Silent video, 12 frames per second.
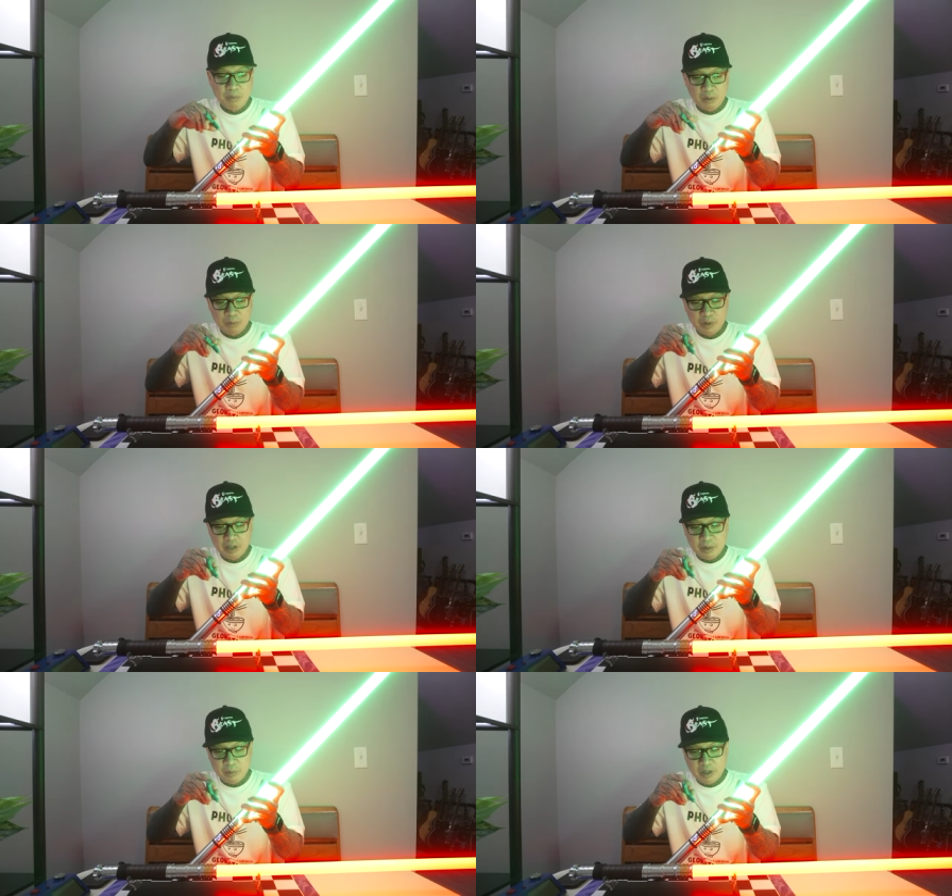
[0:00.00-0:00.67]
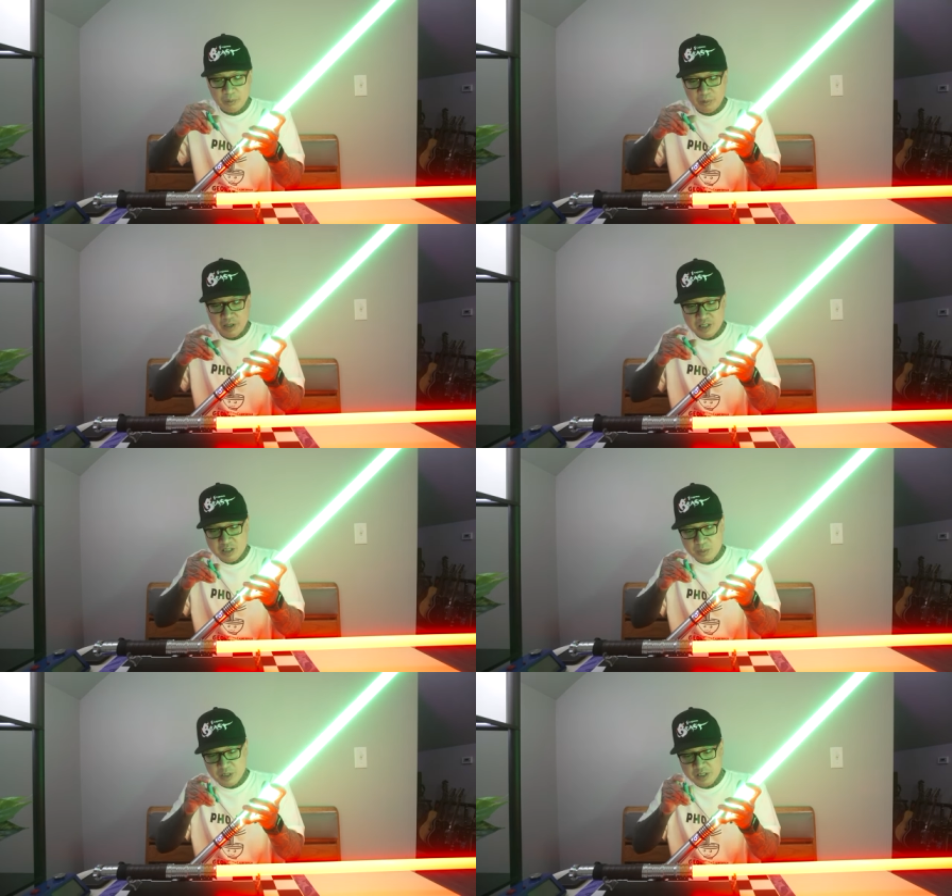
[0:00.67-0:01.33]
But really what it
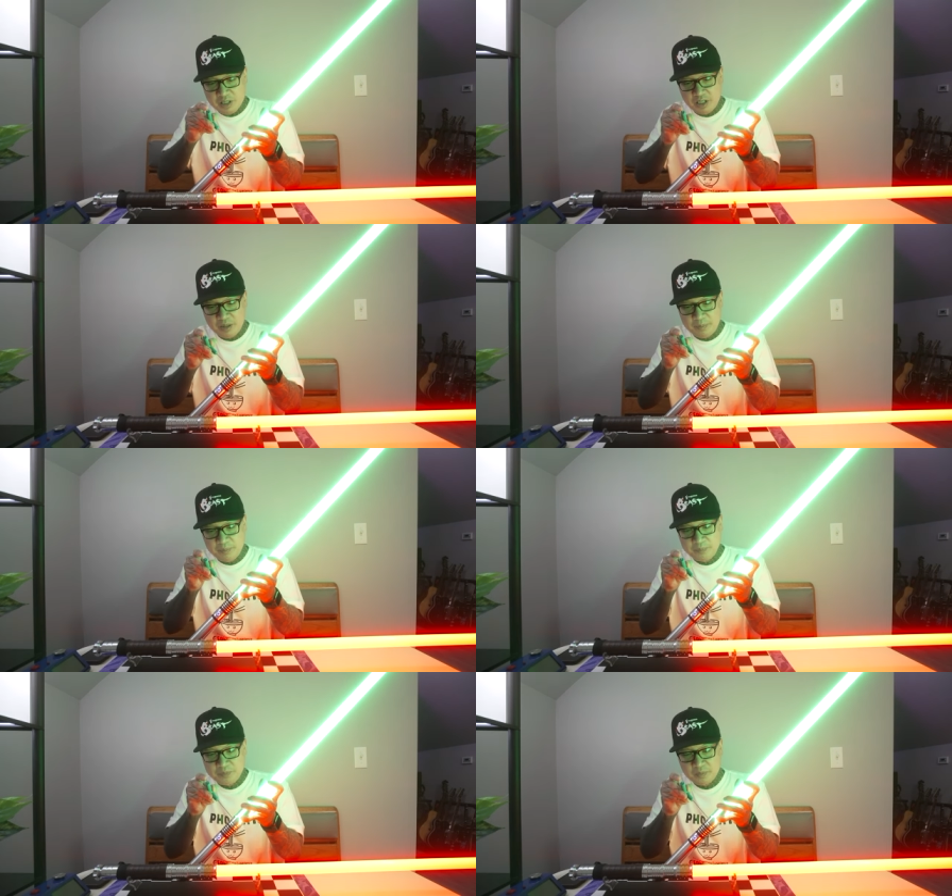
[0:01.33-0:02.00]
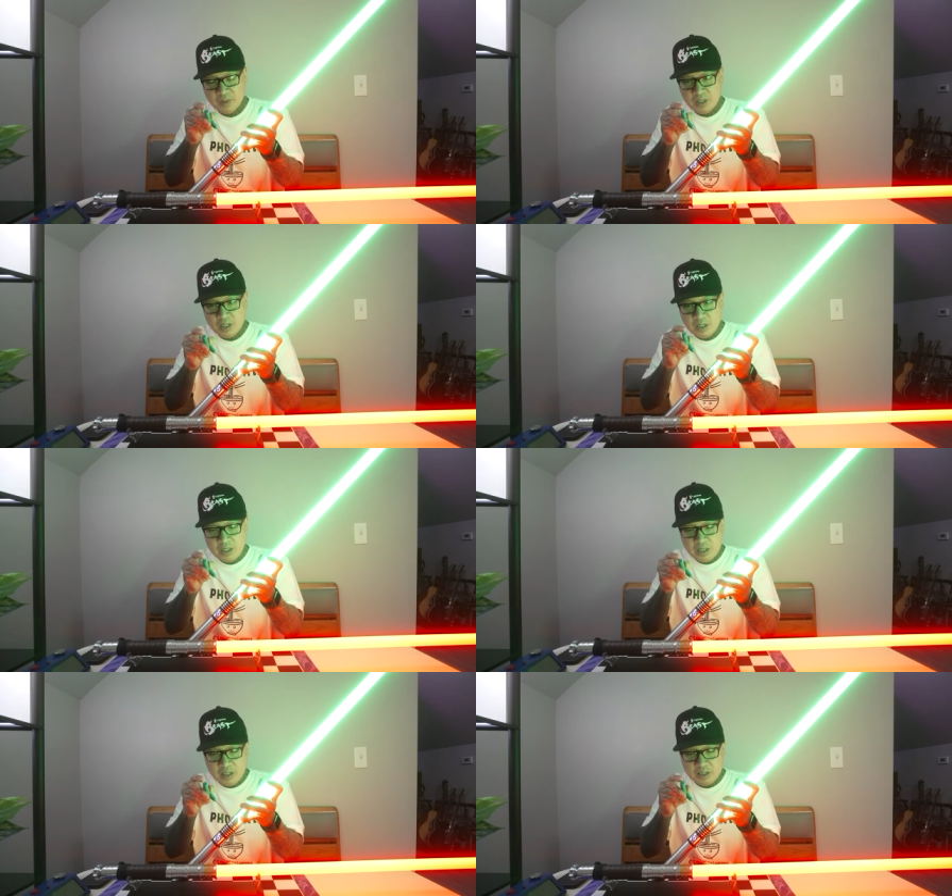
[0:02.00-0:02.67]
was was, um,
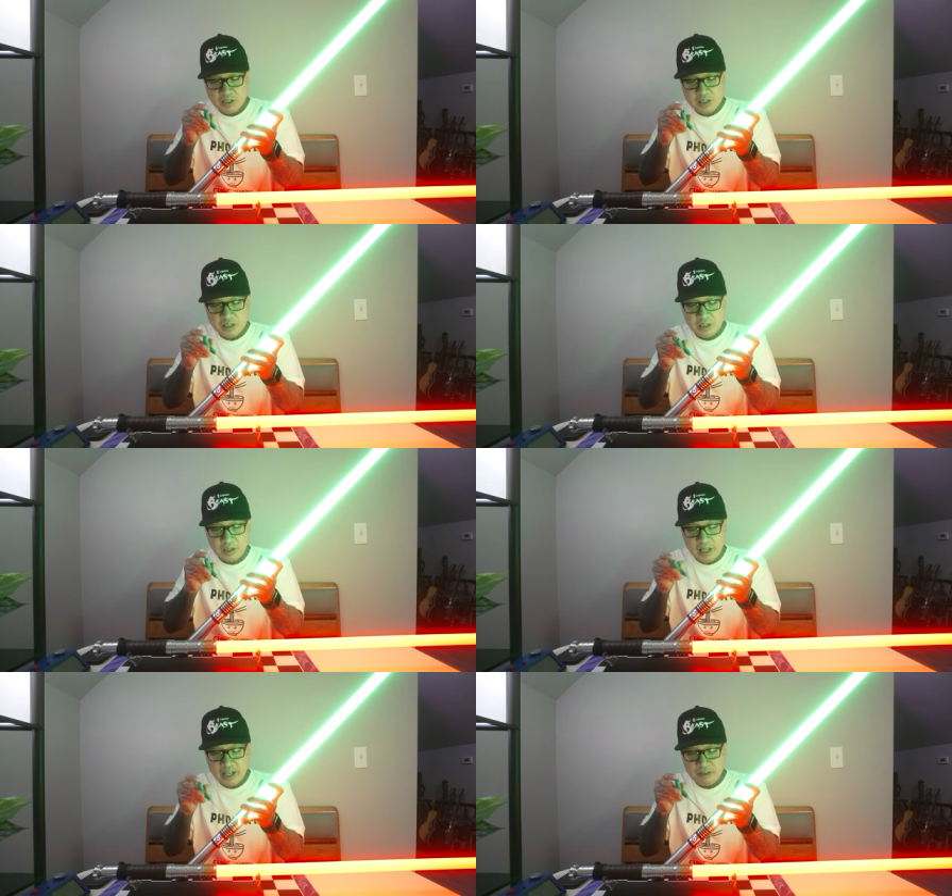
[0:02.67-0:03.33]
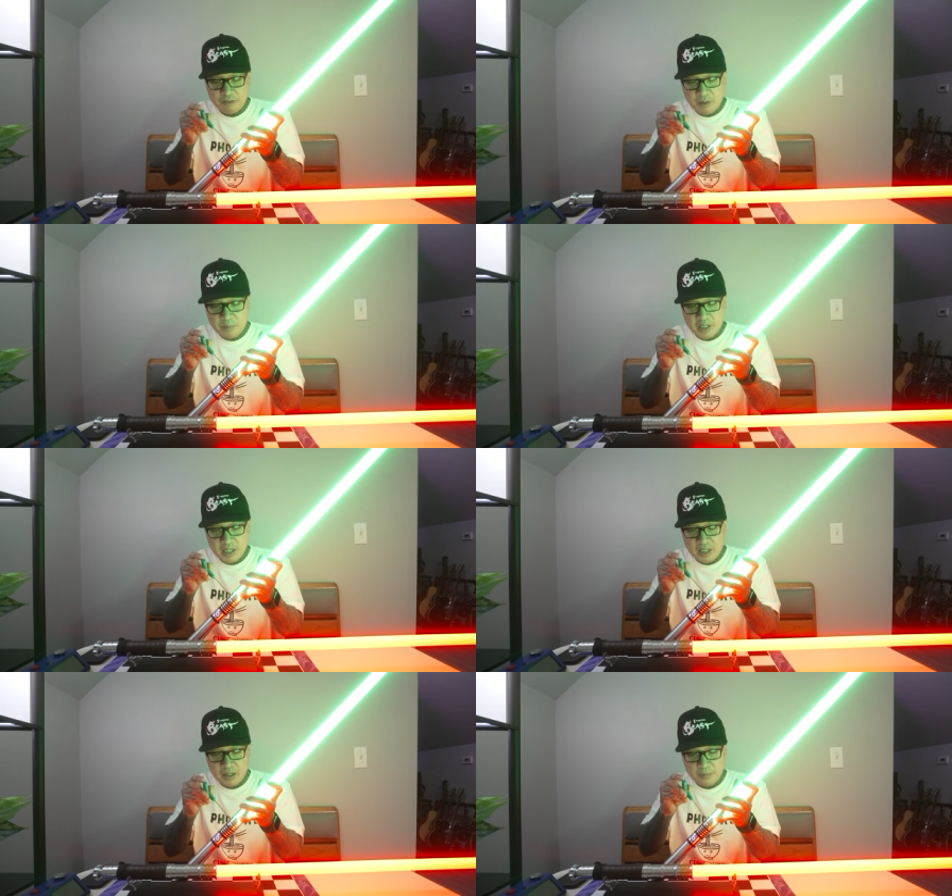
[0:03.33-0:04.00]
just the light from
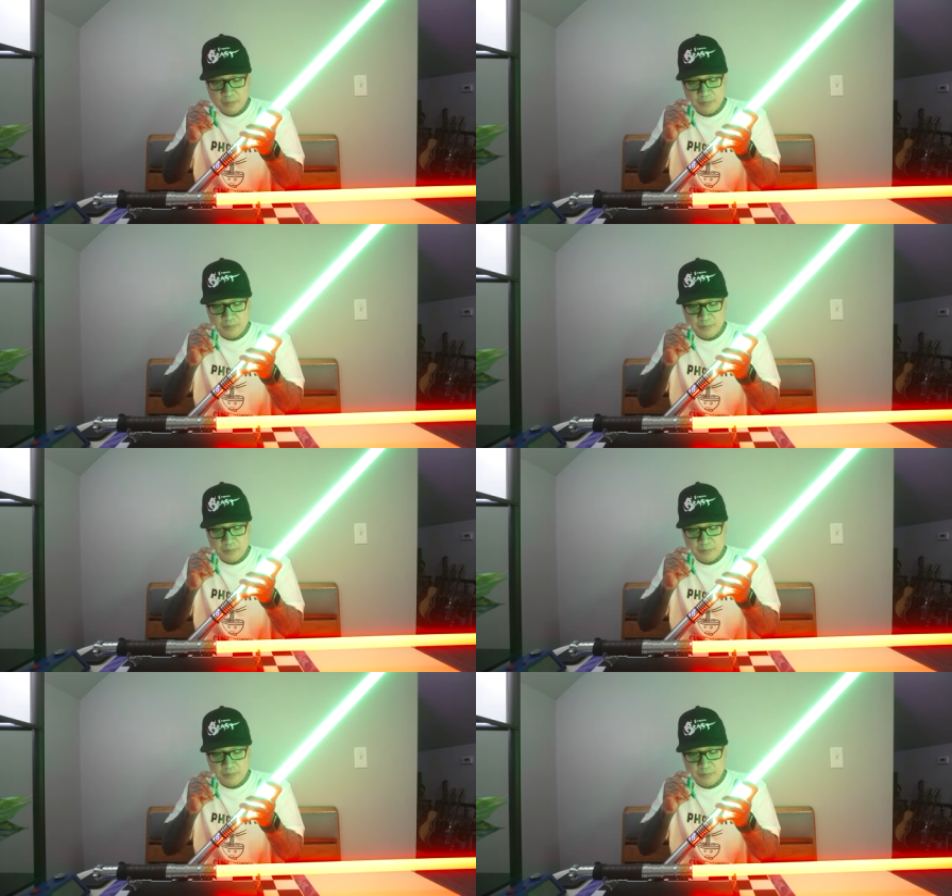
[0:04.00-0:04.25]
the